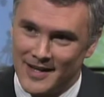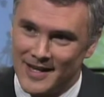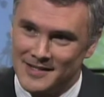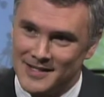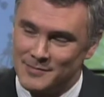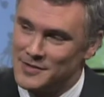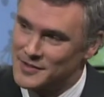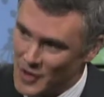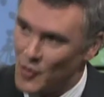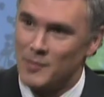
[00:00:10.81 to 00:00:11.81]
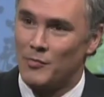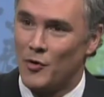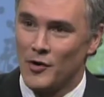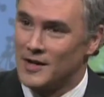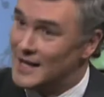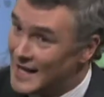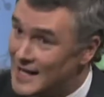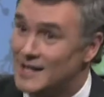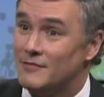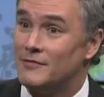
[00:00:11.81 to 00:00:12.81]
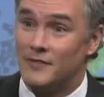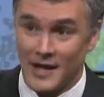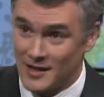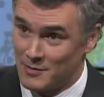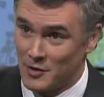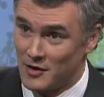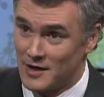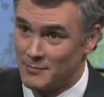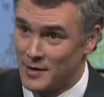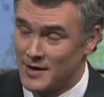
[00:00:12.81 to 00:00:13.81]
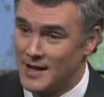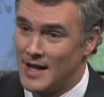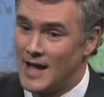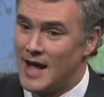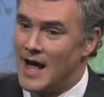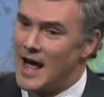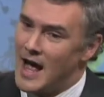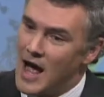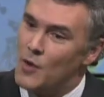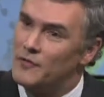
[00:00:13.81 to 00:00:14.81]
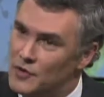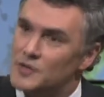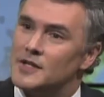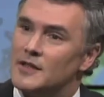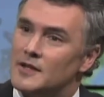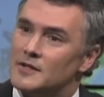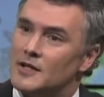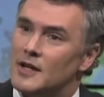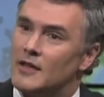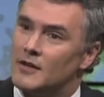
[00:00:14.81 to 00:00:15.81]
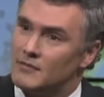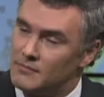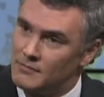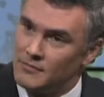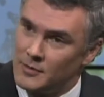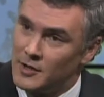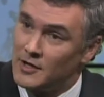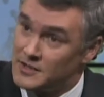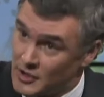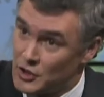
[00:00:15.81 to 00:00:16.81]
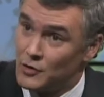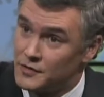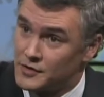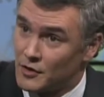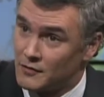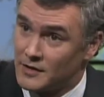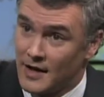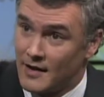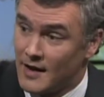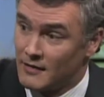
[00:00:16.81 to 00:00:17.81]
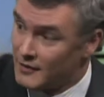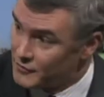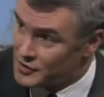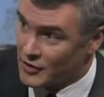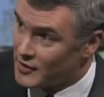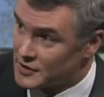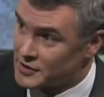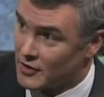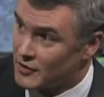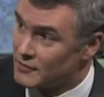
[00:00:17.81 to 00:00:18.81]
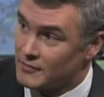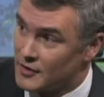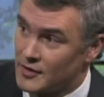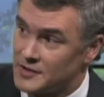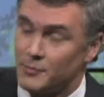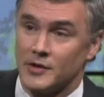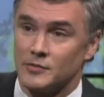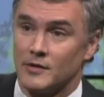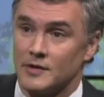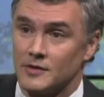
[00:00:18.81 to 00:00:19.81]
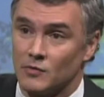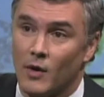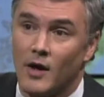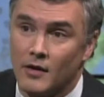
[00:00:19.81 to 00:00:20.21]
It seems so important in any faith community, but how have you seen this in the communities that you've served? And I'd love for Sherre to share her experience with this as well.